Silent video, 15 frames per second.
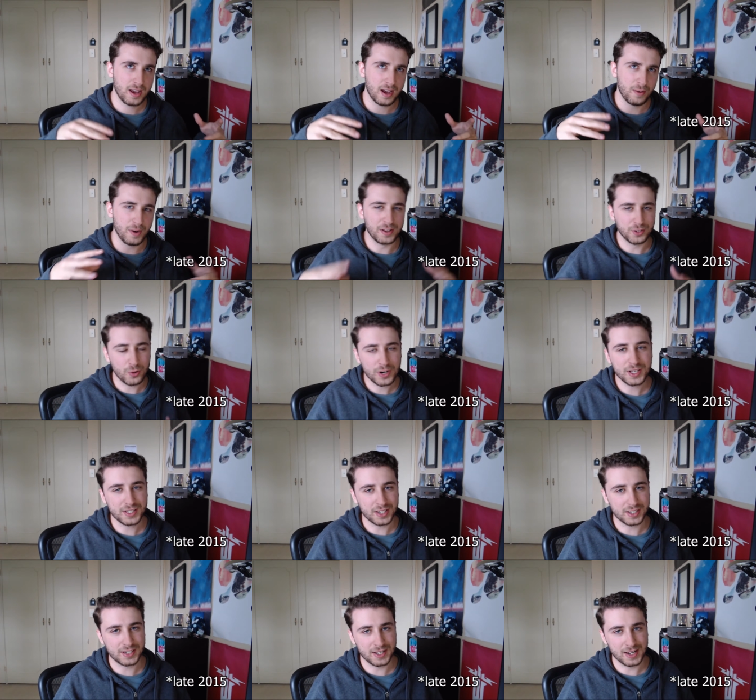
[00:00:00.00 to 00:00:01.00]
around
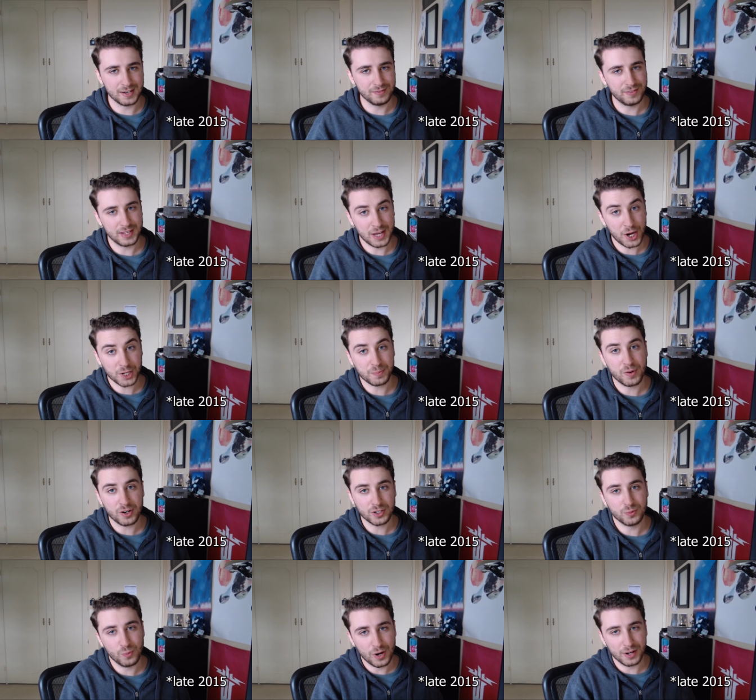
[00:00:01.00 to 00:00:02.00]
2016 for the
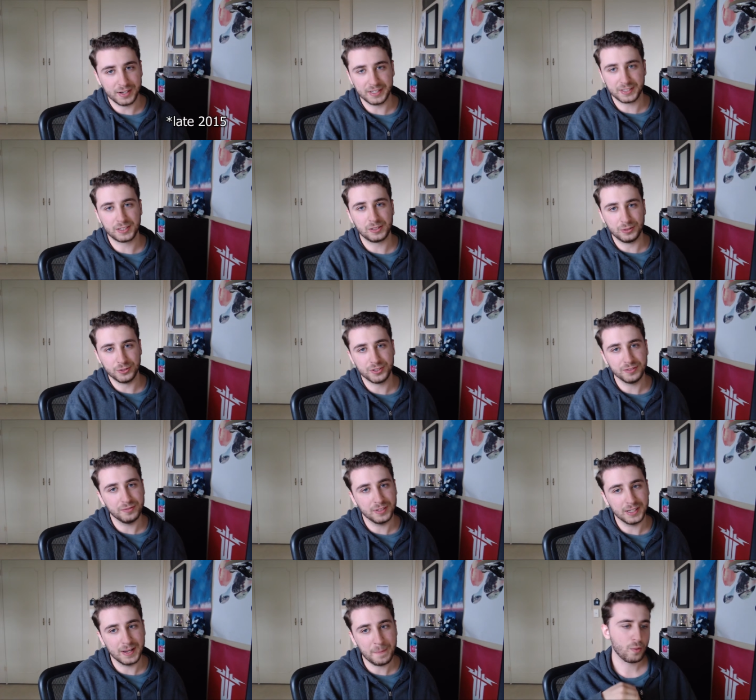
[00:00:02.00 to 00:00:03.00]
Xbox One
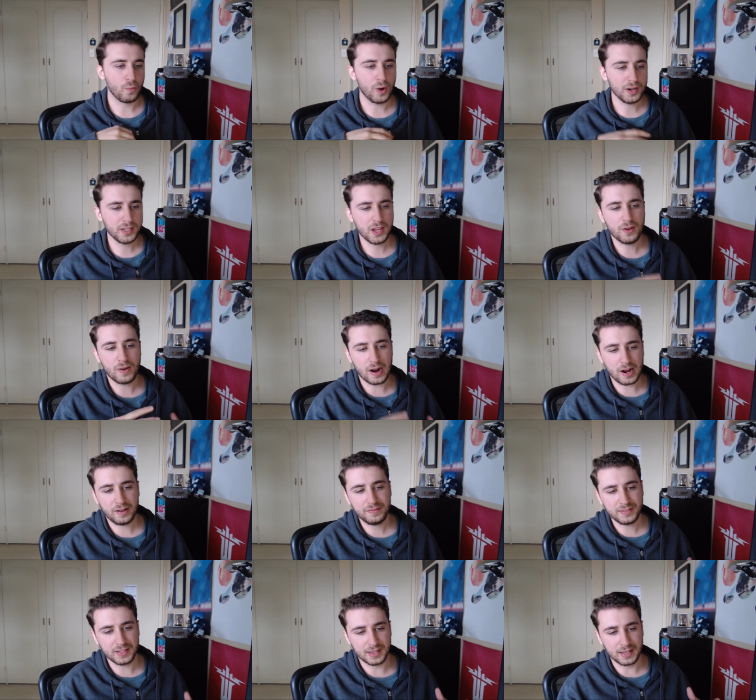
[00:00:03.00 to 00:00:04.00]
exclusively. One year
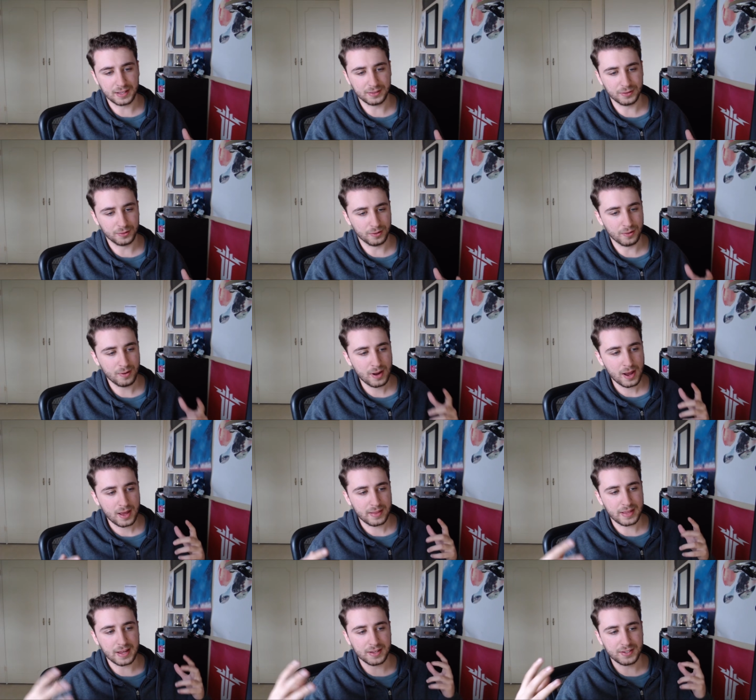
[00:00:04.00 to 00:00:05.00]
after that, though,
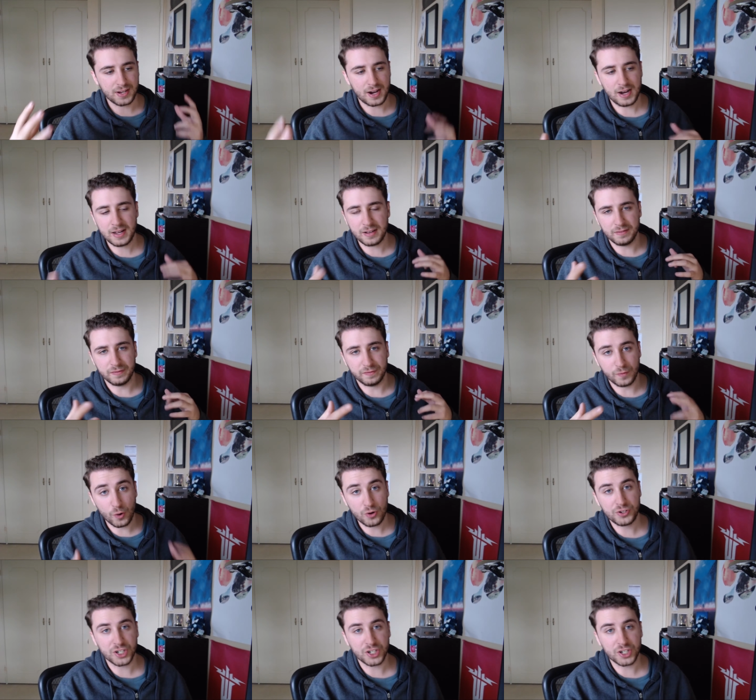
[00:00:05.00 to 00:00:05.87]
the entire Forge